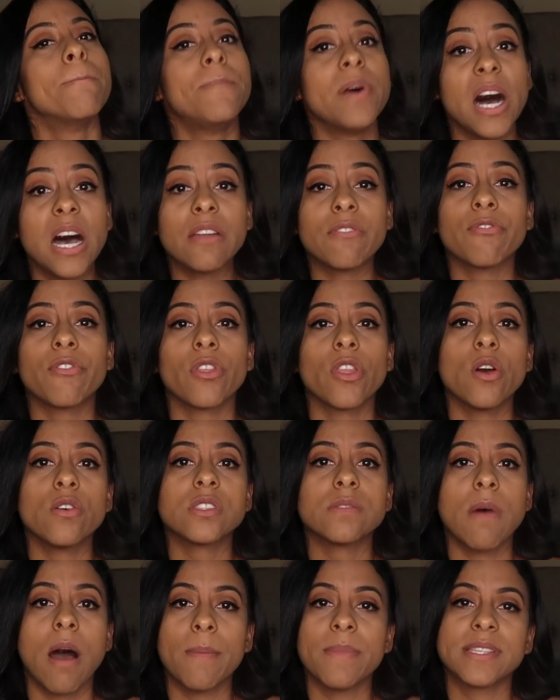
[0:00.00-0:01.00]
But for
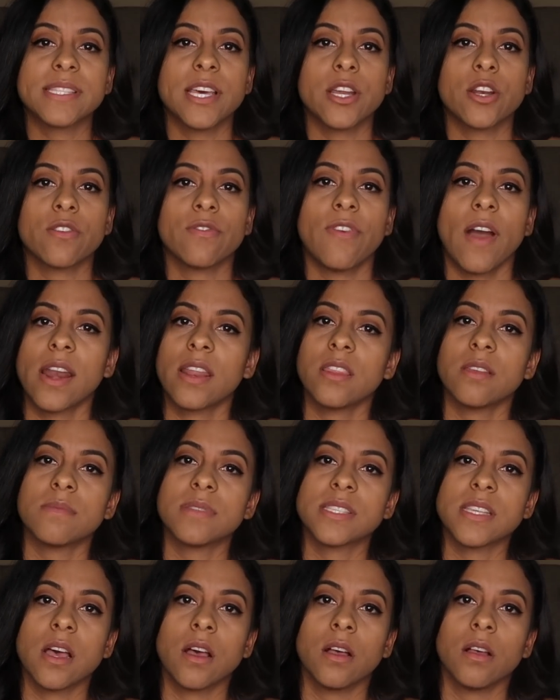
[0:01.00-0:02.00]
those mamas that are finding
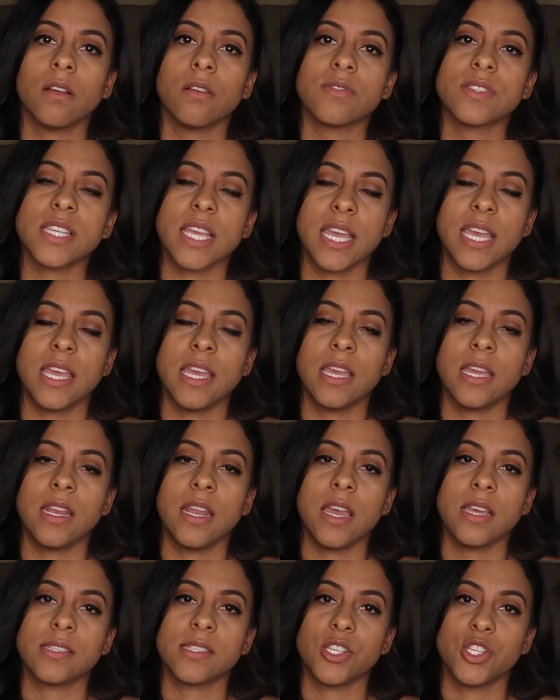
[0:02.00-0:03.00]
themselves
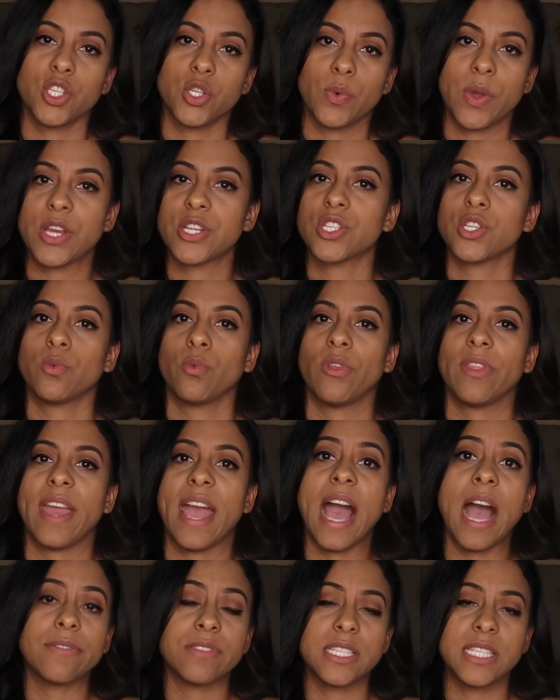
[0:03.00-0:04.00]
in a situation where they
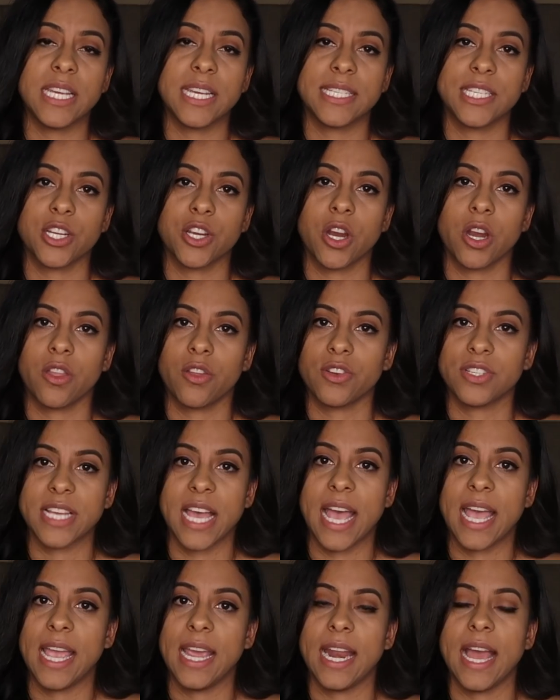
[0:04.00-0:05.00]
have to take dairy out of their
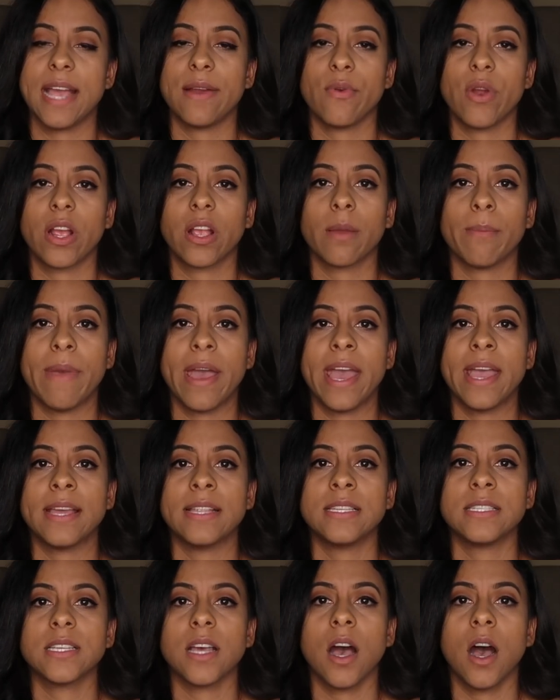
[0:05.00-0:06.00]
diet, I
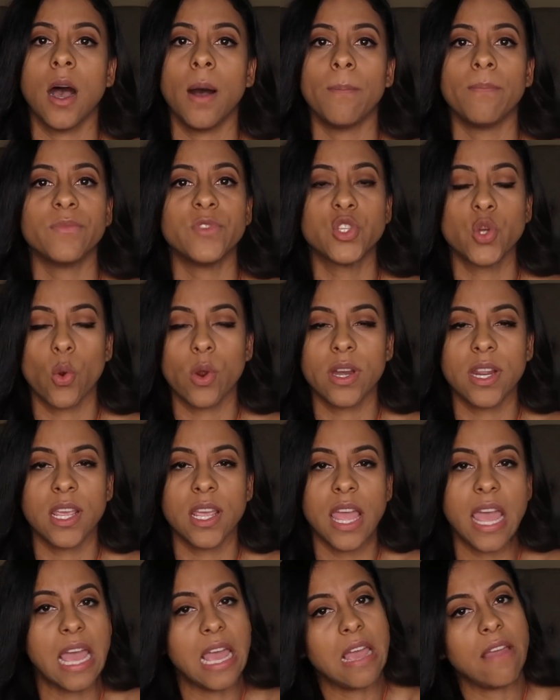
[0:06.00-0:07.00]
recommend
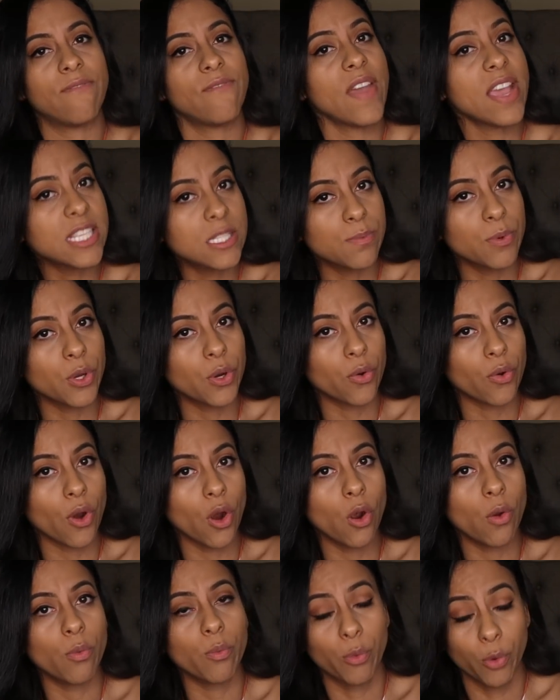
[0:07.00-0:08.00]
joining a Facebook
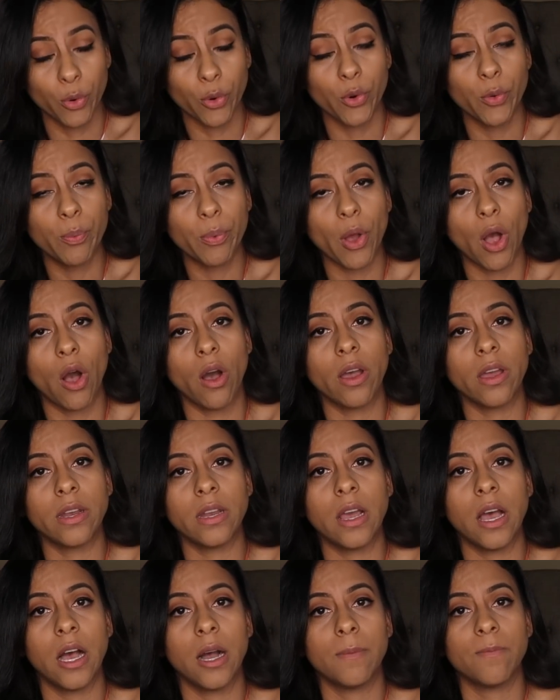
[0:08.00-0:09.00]
group
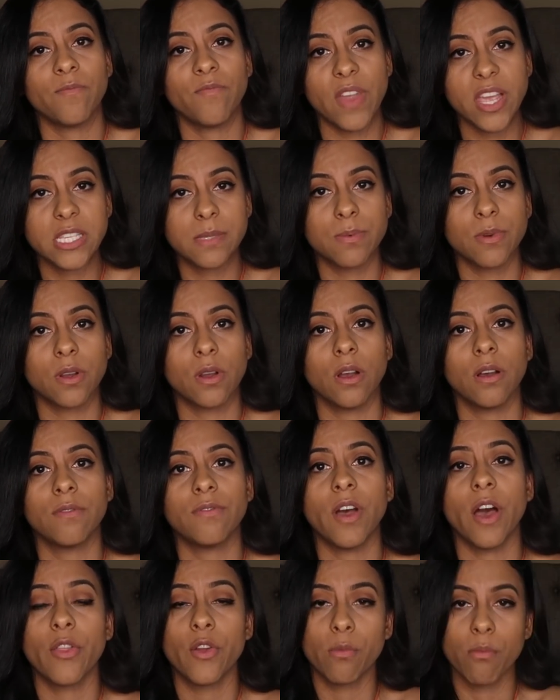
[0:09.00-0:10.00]
on Facebook
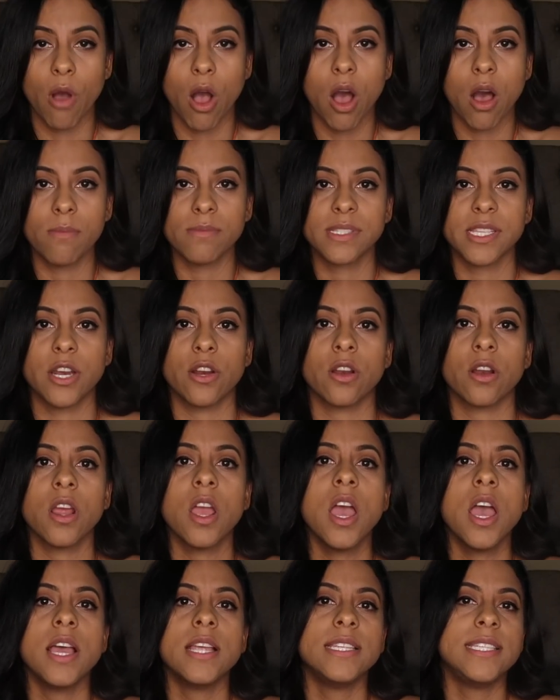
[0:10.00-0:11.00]
of other moms that are
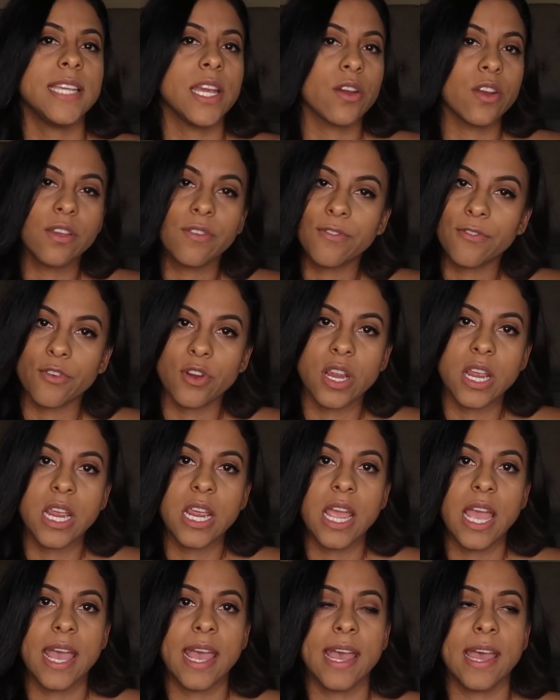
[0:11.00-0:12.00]
dairy
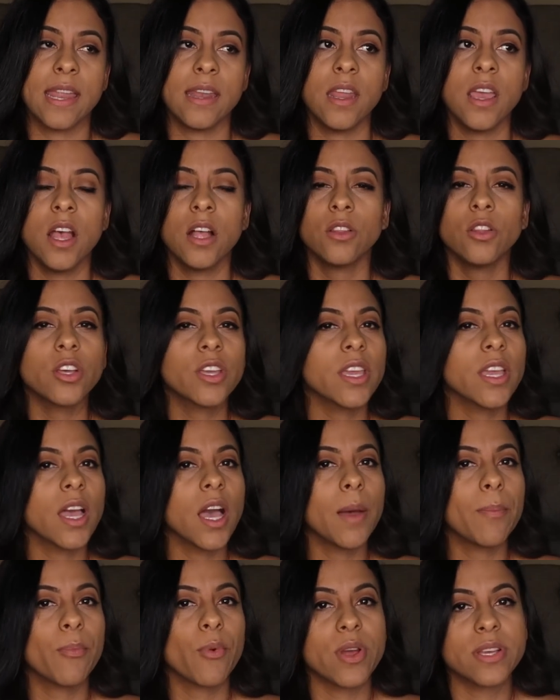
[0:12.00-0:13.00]
free, and looking
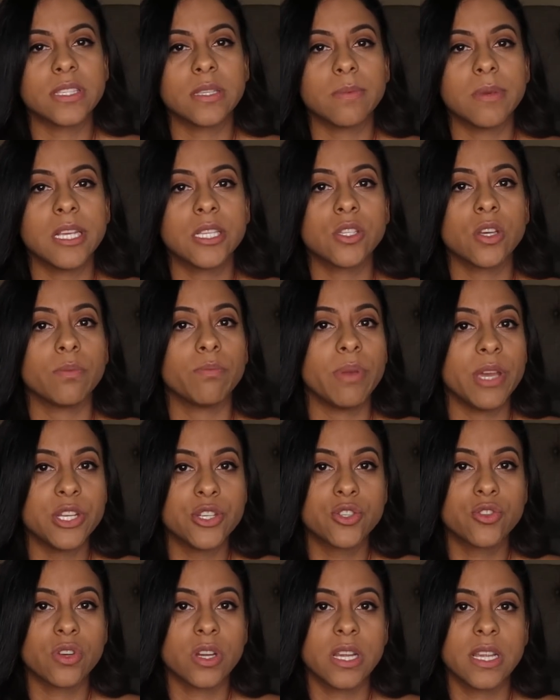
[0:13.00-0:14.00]
up recipes on
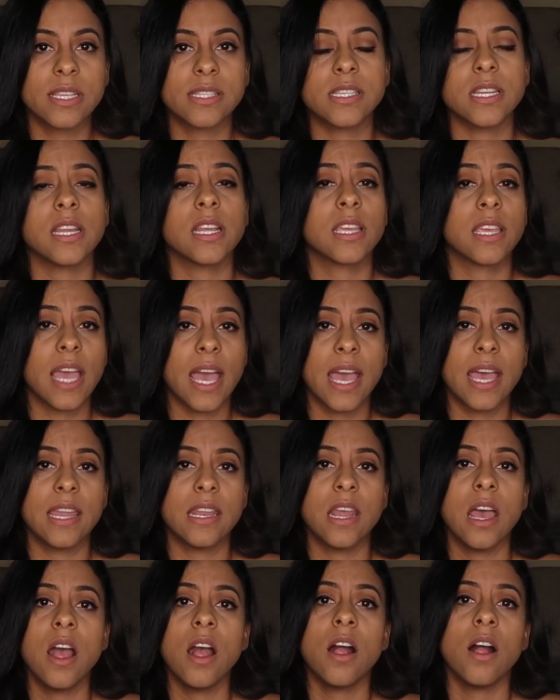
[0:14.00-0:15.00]
Pinterest. And
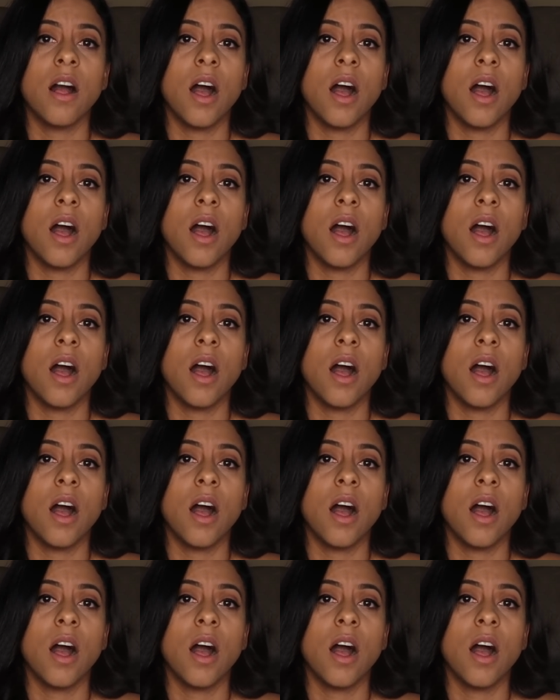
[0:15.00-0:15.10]
again,